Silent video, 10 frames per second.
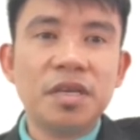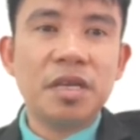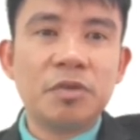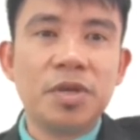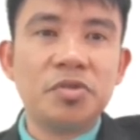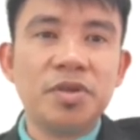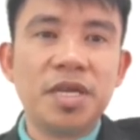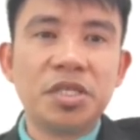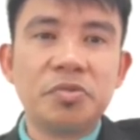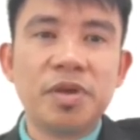a
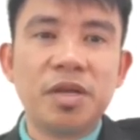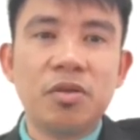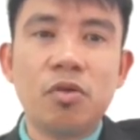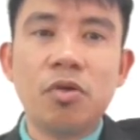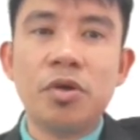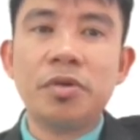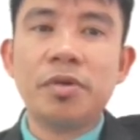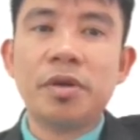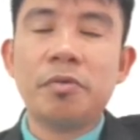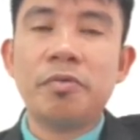quadrilateral
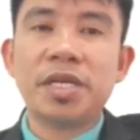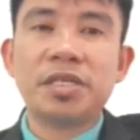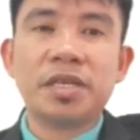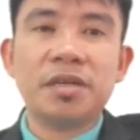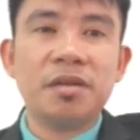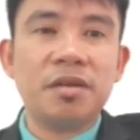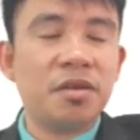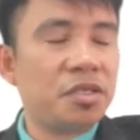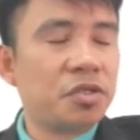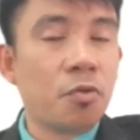or a rectangle,
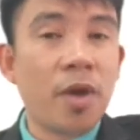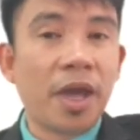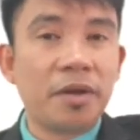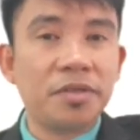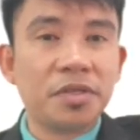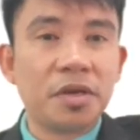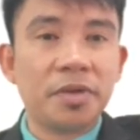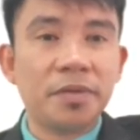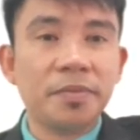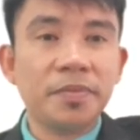or a square, sorry.